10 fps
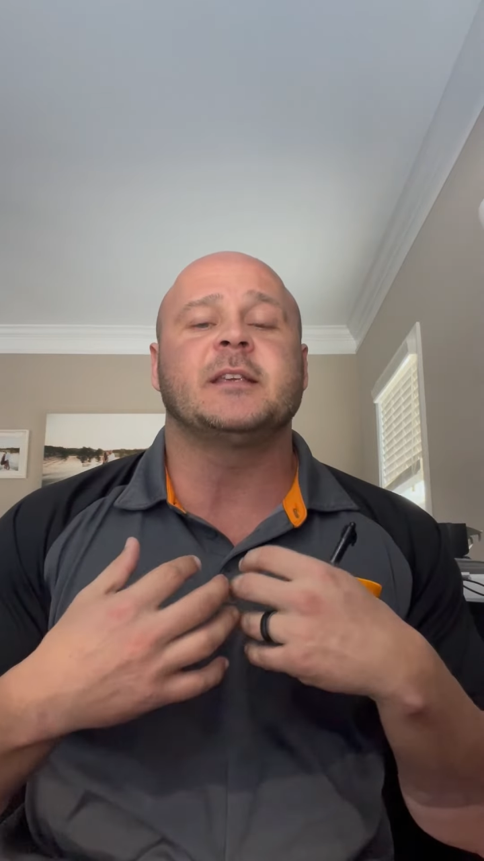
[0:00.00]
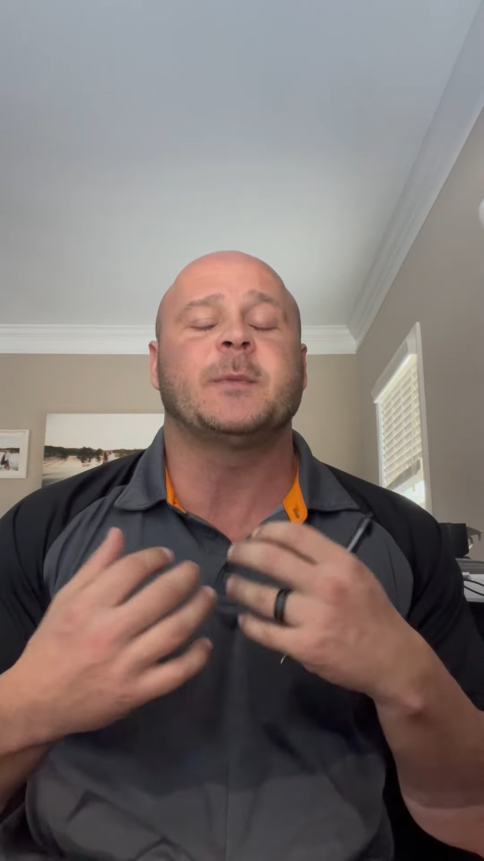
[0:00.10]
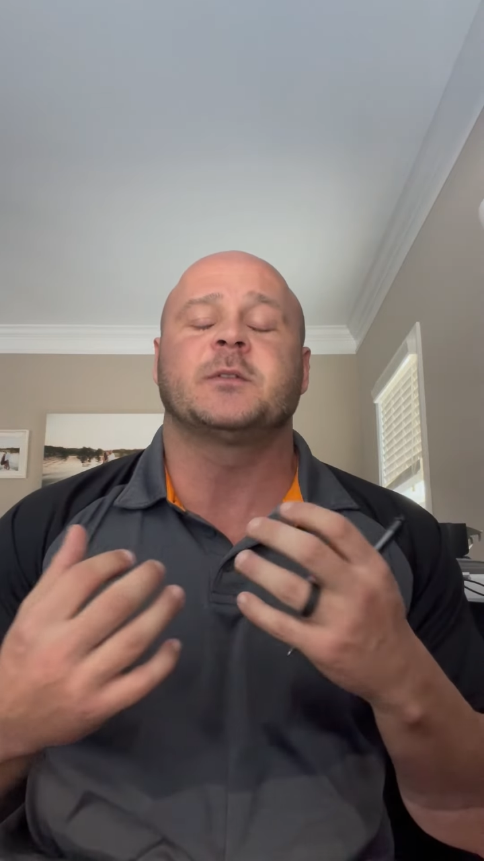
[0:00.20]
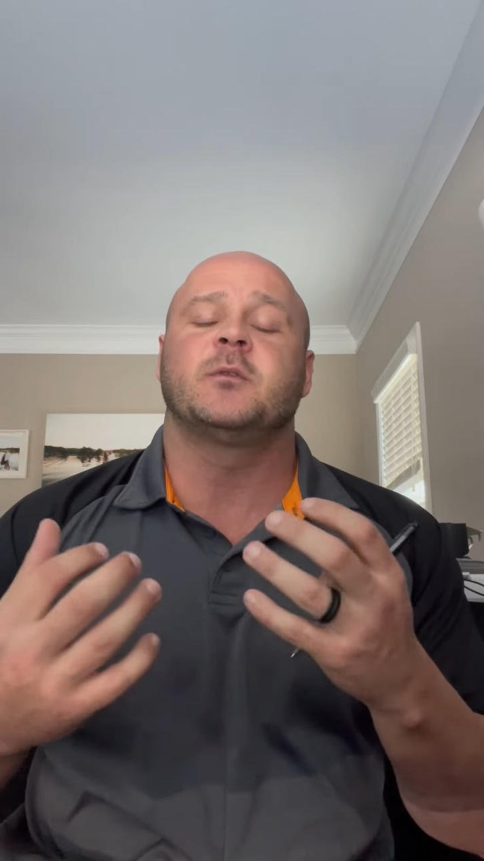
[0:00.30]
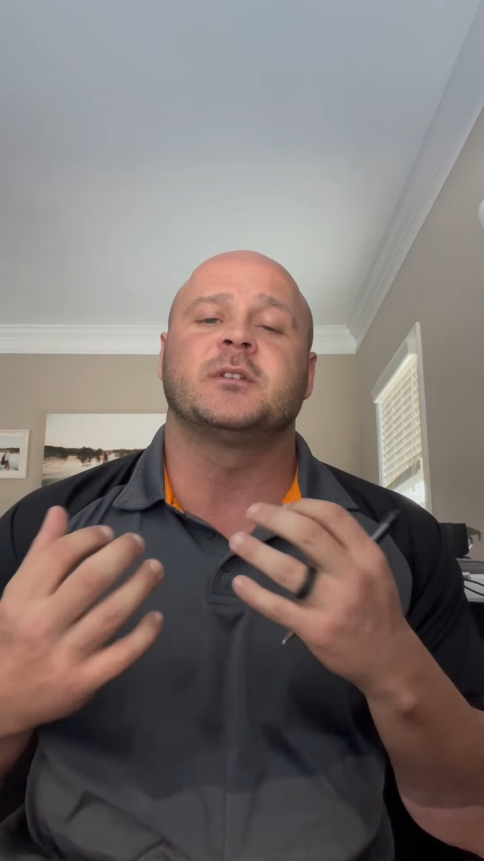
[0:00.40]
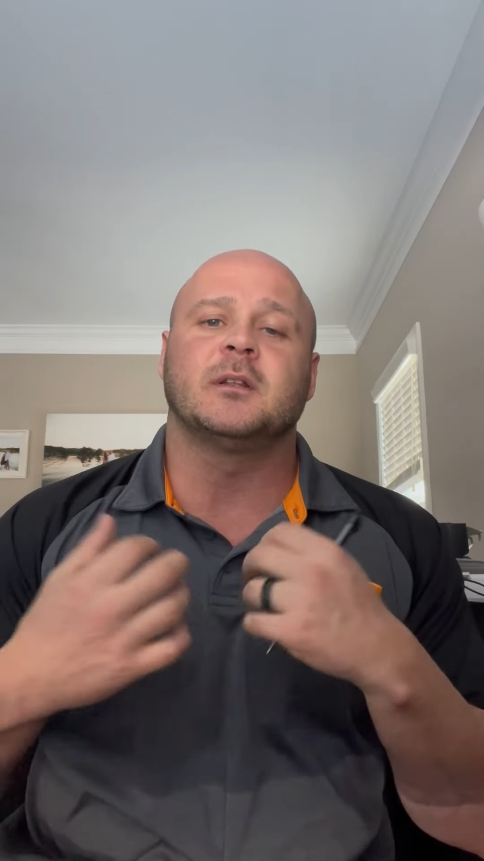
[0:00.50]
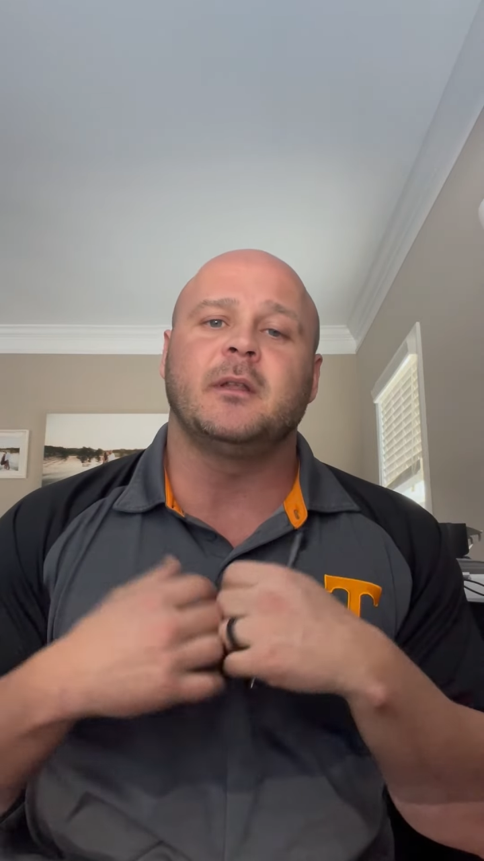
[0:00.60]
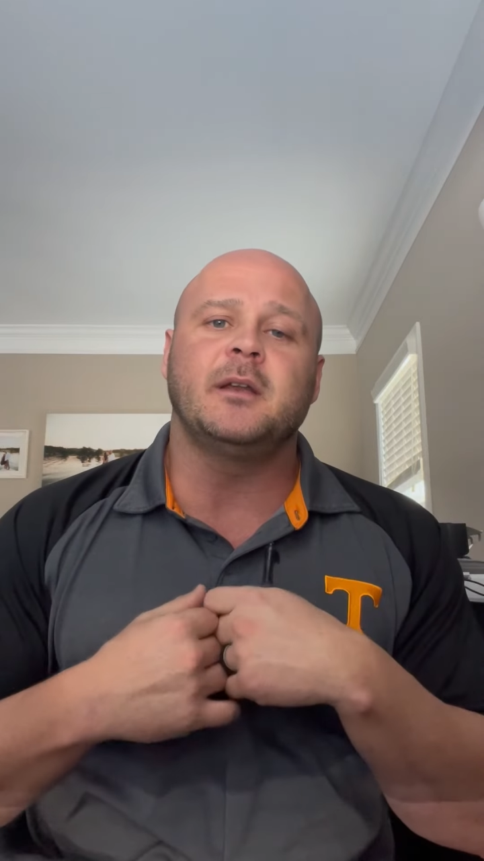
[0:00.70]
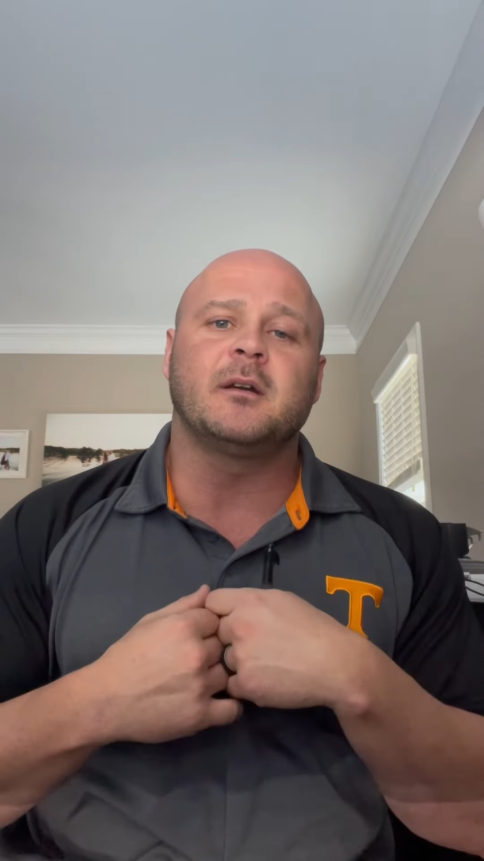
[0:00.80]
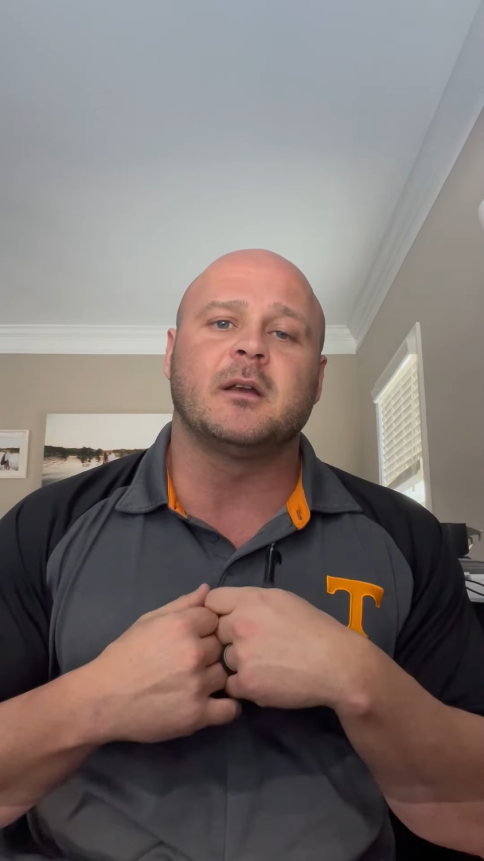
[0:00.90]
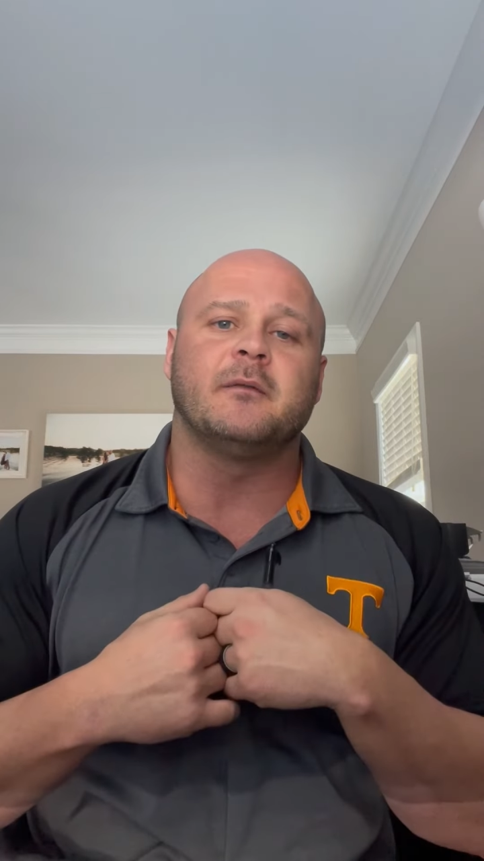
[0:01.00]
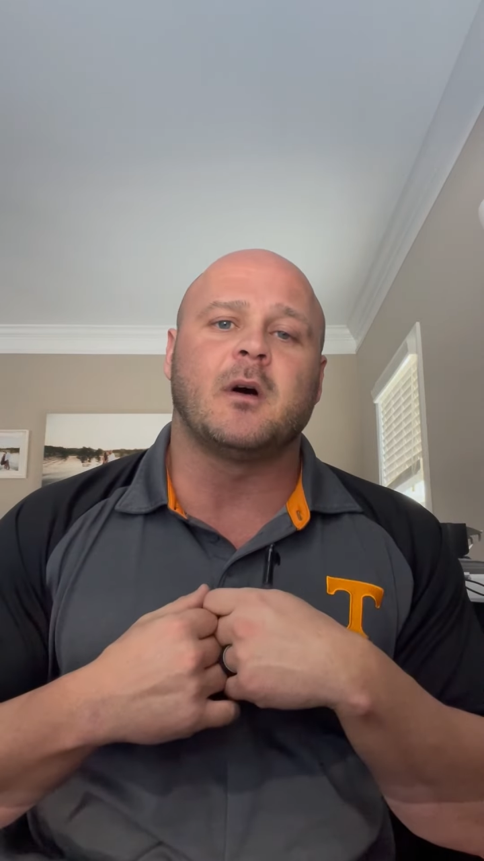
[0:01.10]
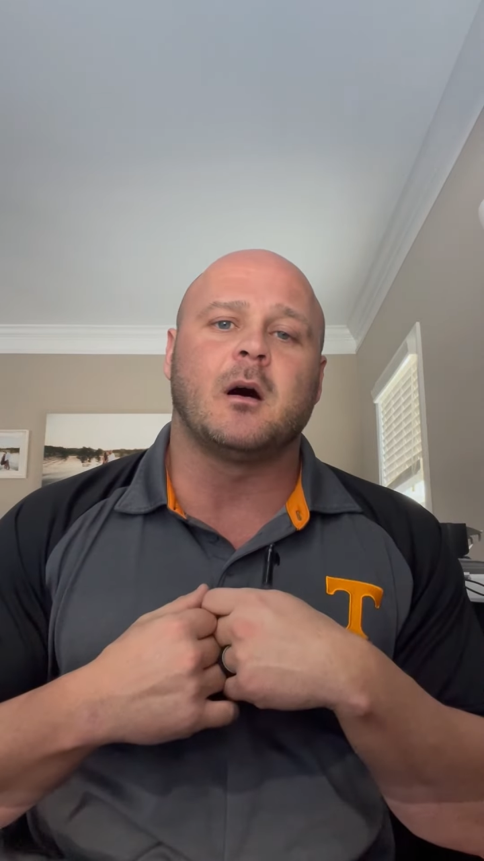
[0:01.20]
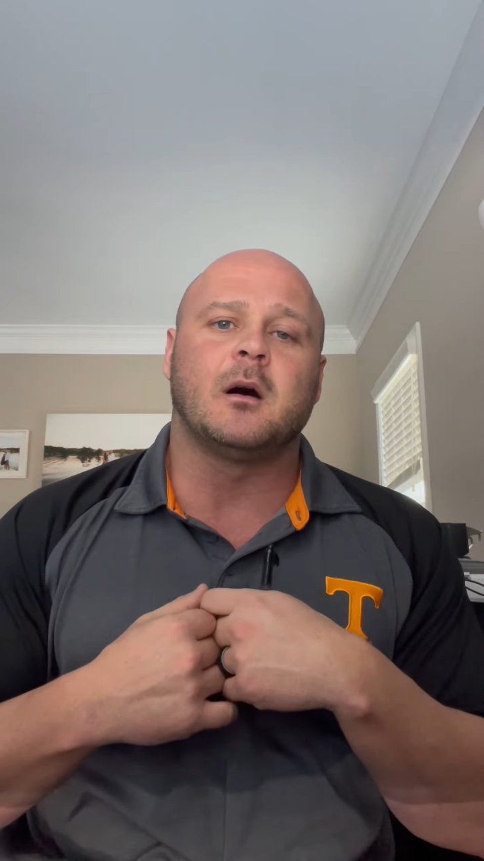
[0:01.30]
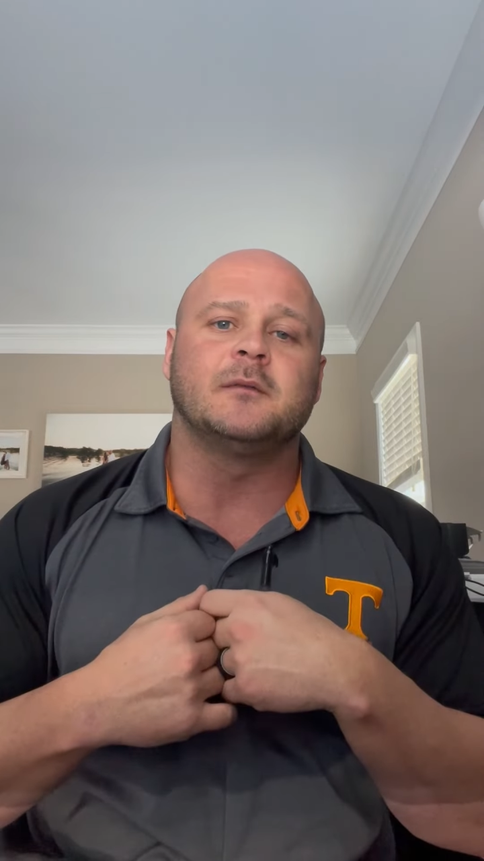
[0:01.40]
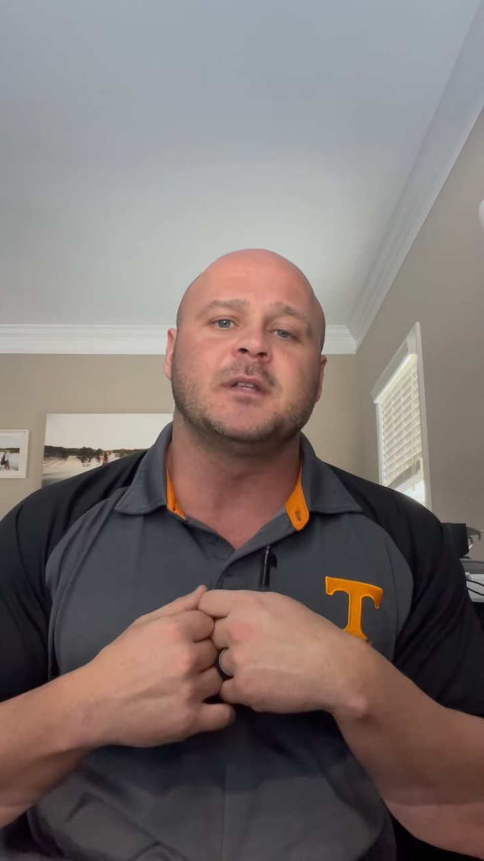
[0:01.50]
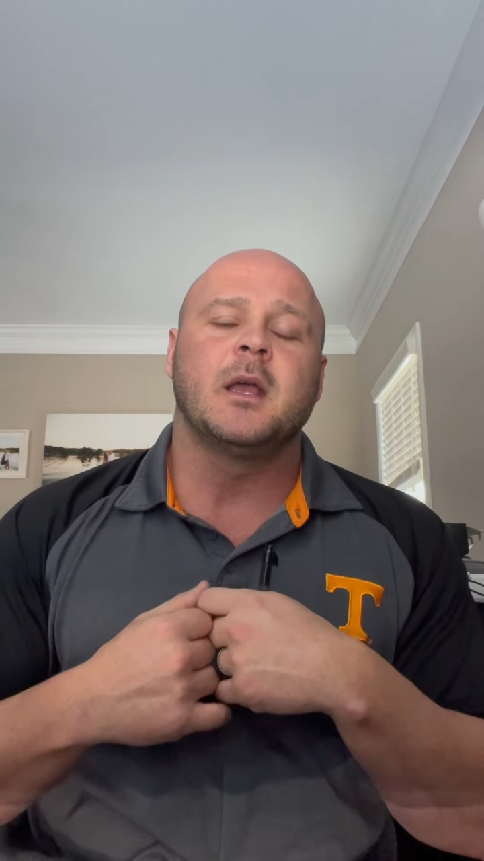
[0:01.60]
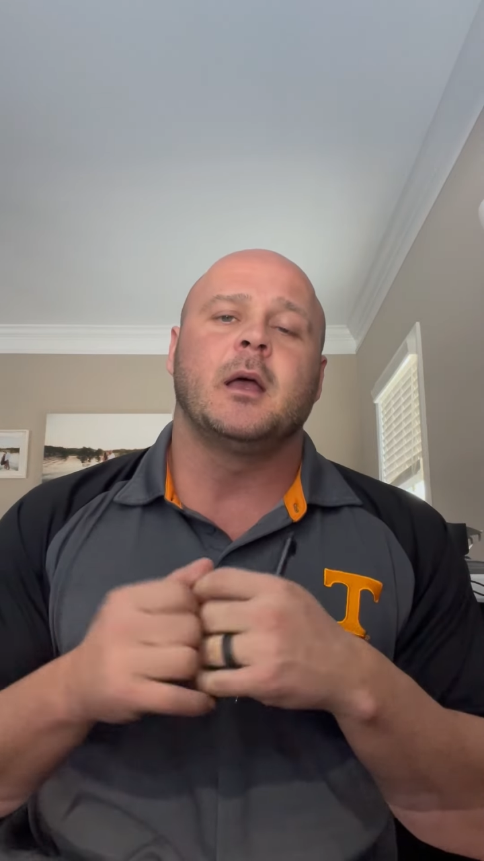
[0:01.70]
especially when there's a lender involved,